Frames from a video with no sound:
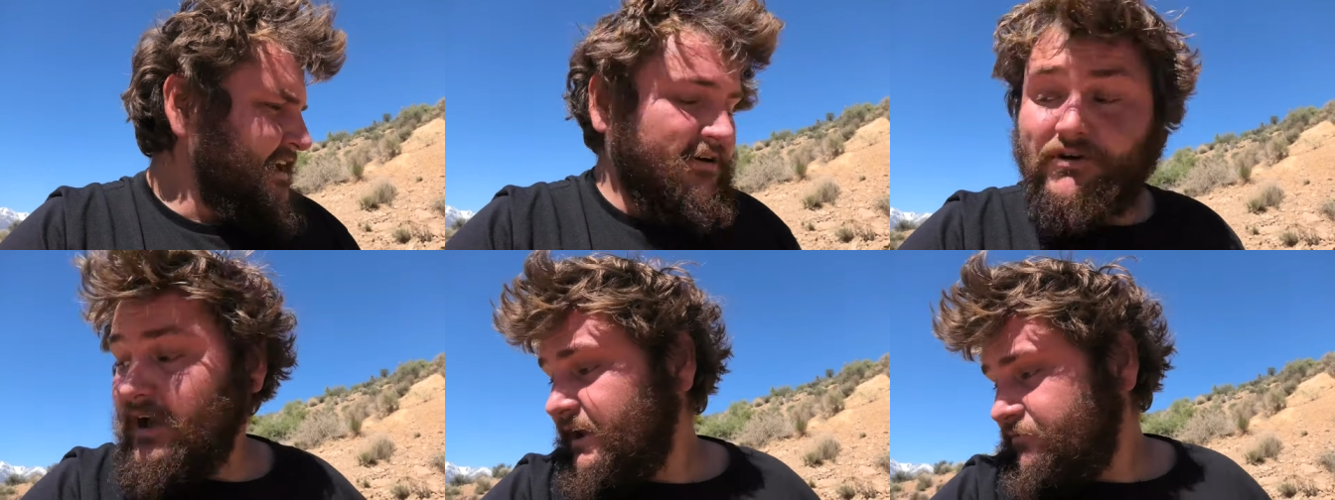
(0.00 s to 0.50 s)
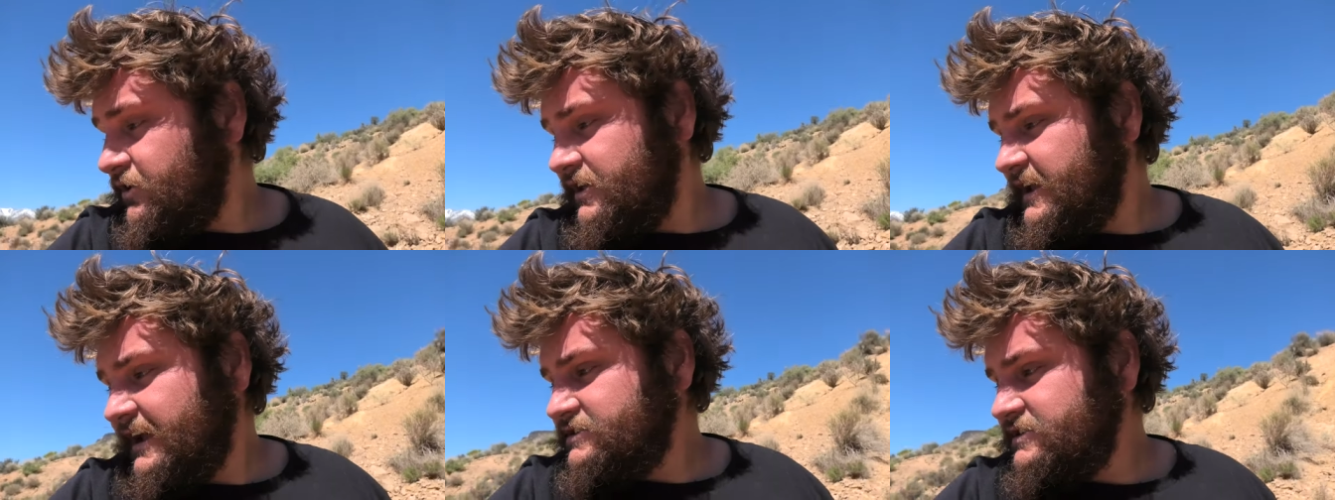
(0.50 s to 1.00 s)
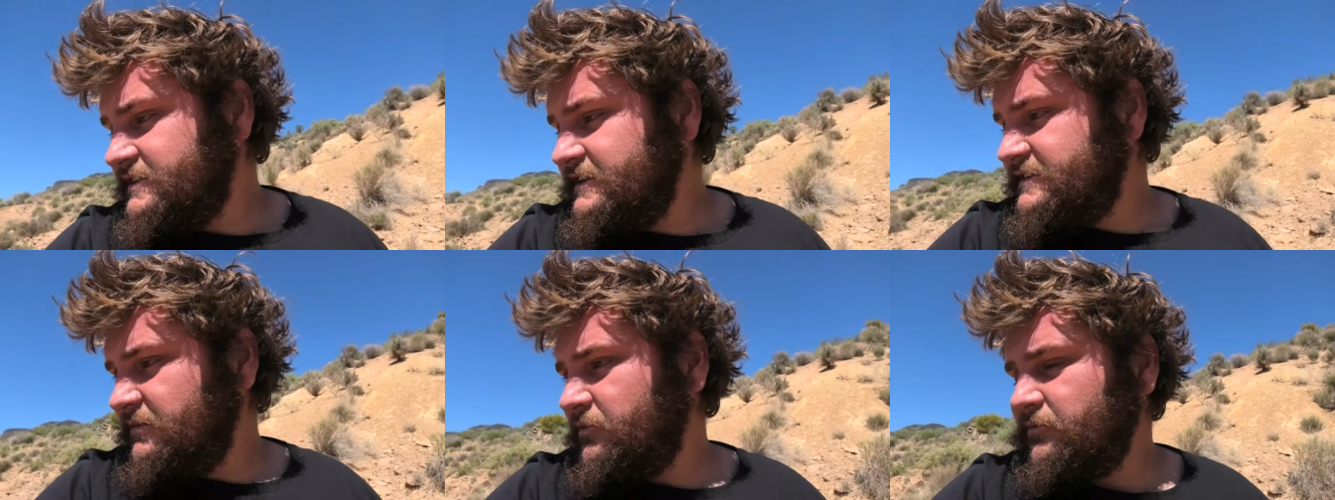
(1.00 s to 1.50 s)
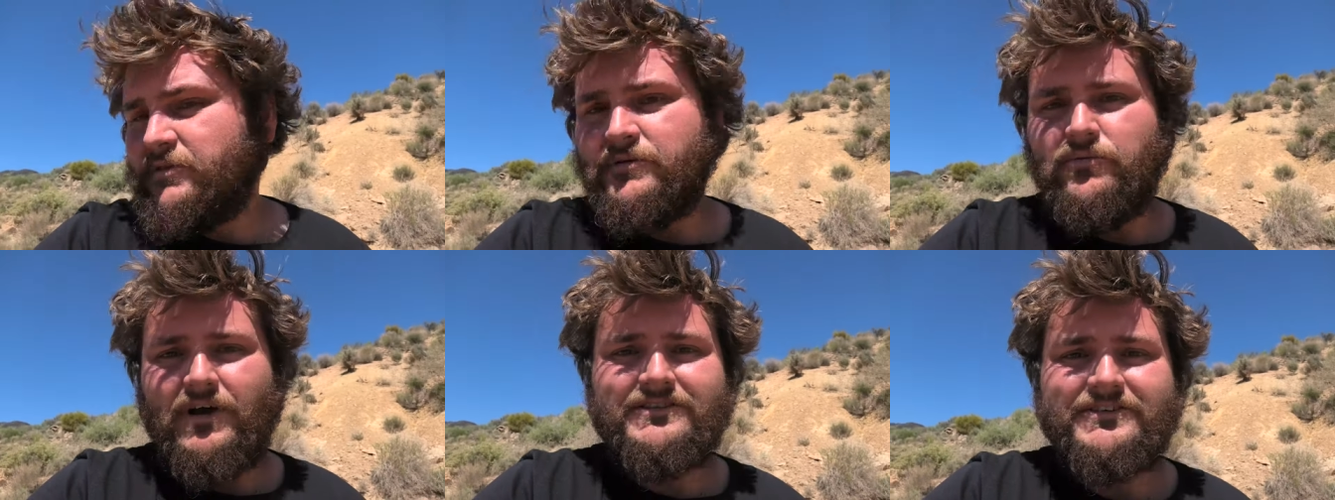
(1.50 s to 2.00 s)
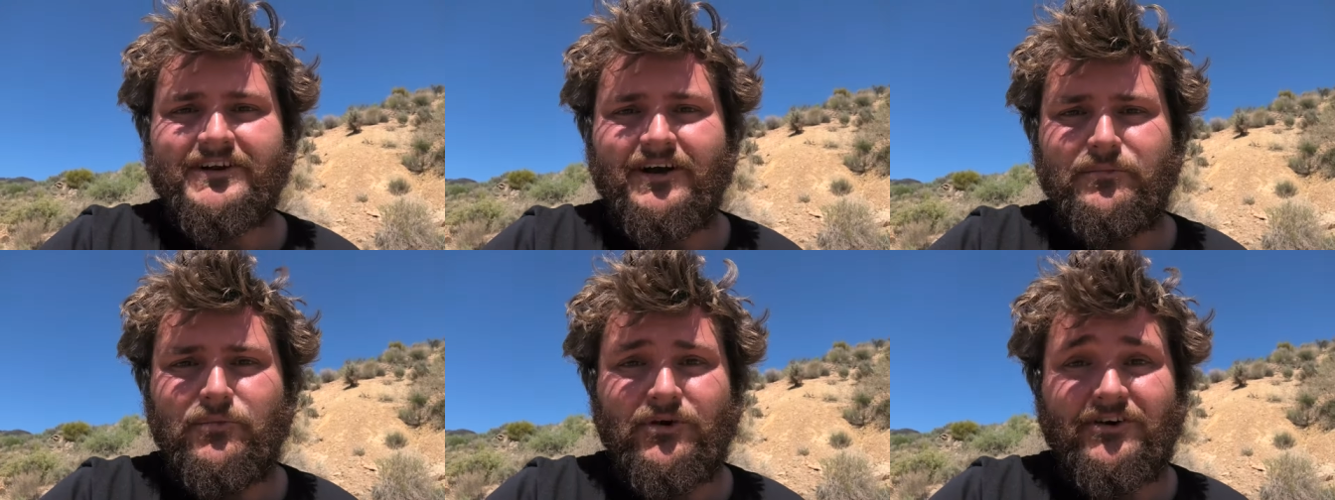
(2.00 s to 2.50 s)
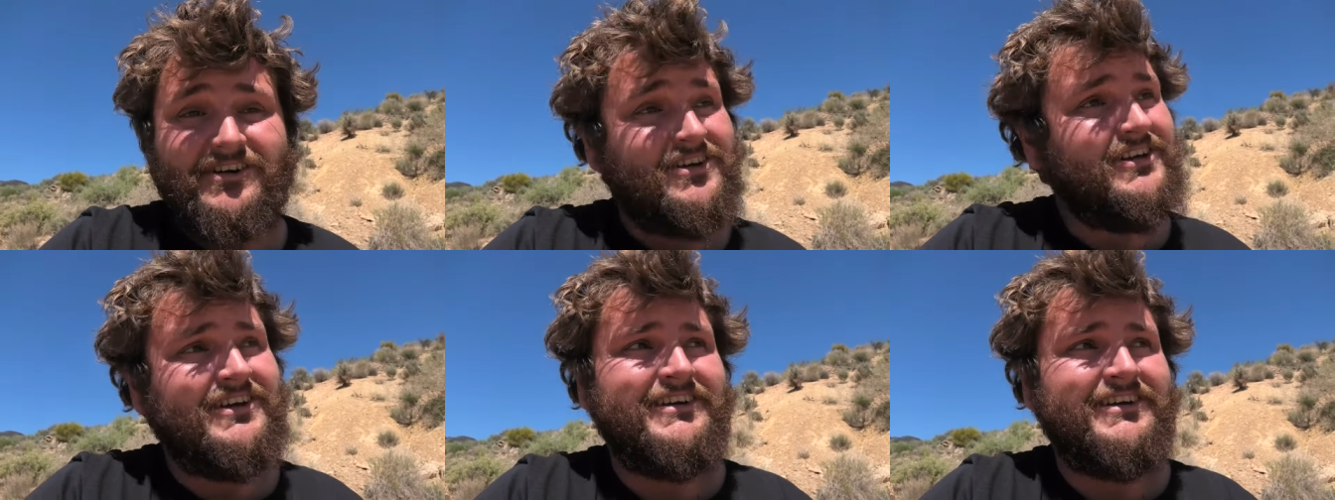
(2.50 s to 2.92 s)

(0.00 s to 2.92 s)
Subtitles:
Really, I just need someone with a welder on board.